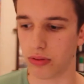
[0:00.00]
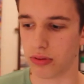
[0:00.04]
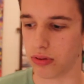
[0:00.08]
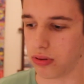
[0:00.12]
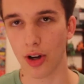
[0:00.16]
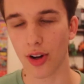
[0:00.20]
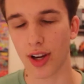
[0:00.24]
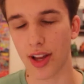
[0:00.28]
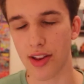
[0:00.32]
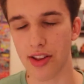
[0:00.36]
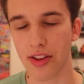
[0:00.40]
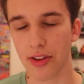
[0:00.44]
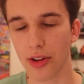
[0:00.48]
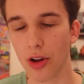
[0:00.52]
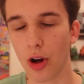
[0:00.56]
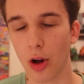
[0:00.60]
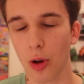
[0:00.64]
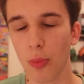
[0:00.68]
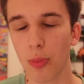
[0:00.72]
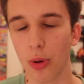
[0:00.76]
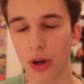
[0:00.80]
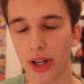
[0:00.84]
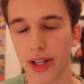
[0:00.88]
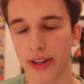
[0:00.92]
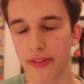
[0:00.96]
Okay, so the
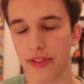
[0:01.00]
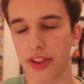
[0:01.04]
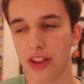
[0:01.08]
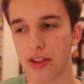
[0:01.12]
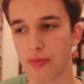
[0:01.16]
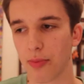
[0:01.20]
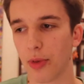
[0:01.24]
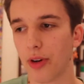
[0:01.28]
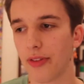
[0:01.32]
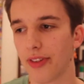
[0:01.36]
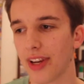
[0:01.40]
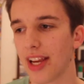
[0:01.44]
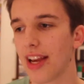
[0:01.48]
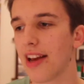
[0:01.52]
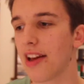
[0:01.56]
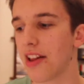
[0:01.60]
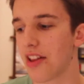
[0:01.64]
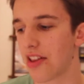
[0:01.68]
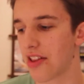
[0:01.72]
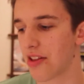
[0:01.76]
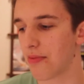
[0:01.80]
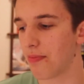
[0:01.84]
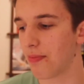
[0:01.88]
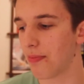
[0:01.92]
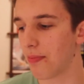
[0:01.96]
whole point of this movie
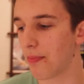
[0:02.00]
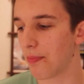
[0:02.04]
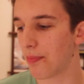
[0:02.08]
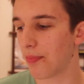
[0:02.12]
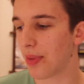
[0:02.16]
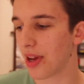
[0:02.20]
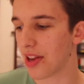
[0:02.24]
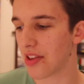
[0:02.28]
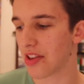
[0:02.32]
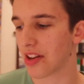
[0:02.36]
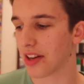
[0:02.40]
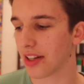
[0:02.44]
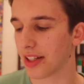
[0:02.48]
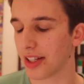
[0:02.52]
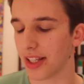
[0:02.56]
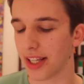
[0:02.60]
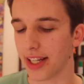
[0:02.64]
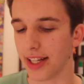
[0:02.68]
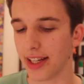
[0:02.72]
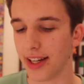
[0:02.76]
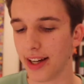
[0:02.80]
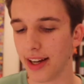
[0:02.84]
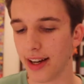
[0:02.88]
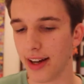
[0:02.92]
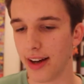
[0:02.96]
is
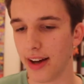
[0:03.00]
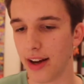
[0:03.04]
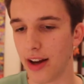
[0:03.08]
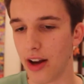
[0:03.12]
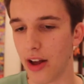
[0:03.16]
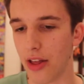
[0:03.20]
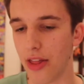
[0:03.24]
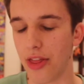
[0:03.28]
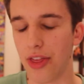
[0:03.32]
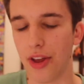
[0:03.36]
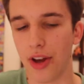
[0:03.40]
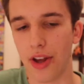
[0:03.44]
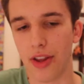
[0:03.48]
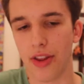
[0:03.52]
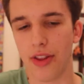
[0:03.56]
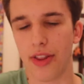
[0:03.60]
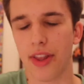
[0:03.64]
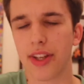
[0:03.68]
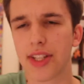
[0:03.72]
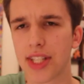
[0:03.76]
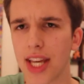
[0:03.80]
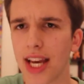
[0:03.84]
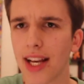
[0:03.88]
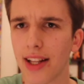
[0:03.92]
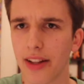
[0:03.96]
basically that
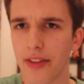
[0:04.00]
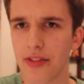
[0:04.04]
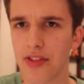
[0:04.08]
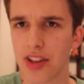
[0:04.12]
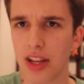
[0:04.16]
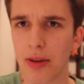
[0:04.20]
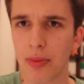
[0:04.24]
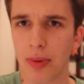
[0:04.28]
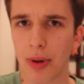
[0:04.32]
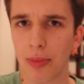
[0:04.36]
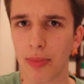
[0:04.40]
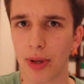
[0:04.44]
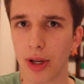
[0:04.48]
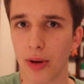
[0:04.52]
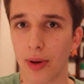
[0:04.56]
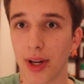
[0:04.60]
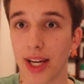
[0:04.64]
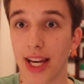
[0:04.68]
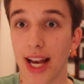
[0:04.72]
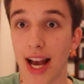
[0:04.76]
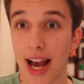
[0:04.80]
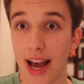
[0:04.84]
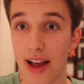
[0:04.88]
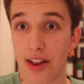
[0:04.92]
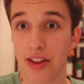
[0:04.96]
the tale of Sleeping
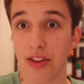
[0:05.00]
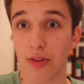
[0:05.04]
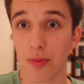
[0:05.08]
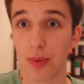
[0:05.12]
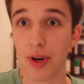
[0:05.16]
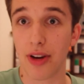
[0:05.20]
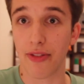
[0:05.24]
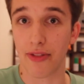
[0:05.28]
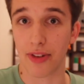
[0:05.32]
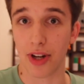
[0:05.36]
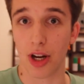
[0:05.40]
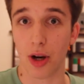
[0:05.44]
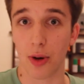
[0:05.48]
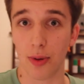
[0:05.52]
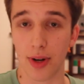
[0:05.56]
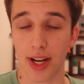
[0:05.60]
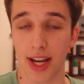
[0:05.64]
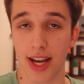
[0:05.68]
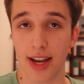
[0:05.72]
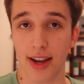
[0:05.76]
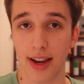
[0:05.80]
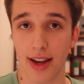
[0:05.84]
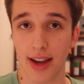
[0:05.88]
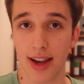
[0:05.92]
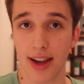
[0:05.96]
Beauty, as we've known
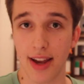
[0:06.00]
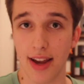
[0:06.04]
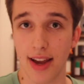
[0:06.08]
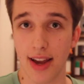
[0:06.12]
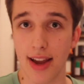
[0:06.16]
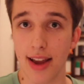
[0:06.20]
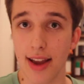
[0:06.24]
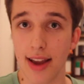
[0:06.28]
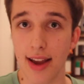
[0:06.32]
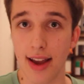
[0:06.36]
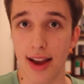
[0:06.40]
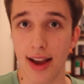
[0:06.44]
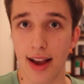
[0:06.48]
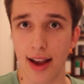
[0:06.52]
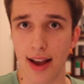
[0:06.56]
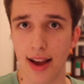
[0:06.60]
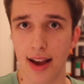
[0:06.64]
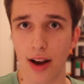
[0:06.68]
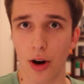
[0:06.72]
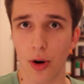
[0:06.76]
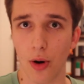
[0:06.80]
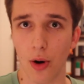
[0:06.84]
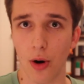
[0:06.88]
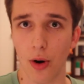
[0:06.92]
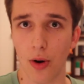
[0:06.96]
it,
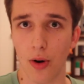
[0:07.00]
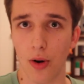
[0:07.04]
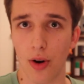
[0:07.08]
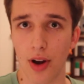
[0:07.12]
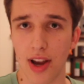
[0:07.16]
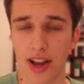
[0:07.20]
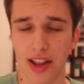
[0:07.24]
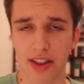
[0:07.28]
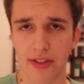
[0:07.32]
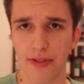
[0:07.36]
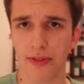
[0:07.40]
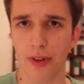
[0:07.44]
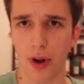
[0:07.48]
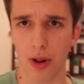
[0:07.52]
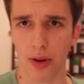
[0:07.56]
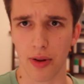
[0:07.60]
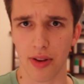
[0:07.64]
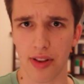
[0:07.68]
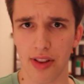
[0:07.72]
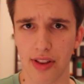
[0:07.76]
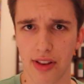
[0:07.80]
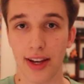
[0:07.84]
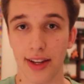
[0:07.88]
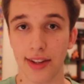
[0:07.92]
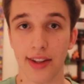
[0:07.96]
is
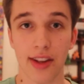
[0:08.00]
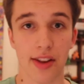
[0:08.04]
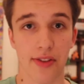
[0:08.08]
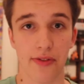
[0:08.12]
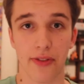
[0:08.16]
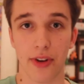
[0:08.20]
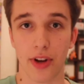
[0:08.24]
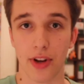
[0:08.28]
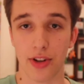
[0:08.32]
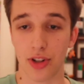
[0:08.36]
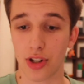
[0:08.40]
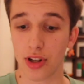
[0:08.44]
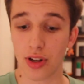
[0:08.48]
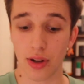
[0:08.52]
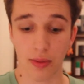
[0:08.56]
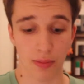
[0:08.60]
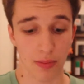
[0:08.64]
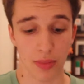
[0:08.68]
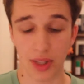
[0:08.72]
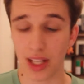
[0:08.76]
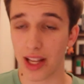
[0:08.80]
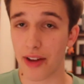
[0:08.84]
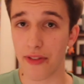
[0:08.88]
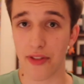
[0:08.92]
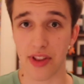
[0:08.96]
false. In this version,
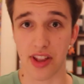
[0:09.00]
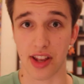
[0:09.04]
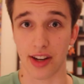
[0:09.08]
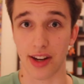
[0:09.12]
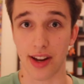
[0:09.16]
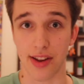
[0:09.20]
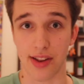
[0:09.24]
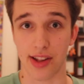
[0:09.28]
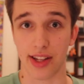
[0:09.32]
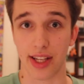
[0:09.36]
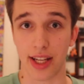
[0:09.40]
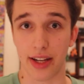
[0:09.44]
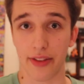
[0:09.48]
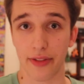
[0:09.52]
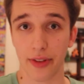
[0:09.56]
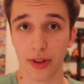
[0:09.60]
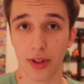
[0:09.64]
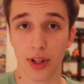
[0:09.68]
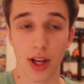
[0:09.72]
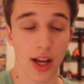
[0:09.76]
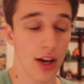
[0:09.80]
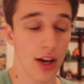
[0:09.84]
Maleficent isn't evil,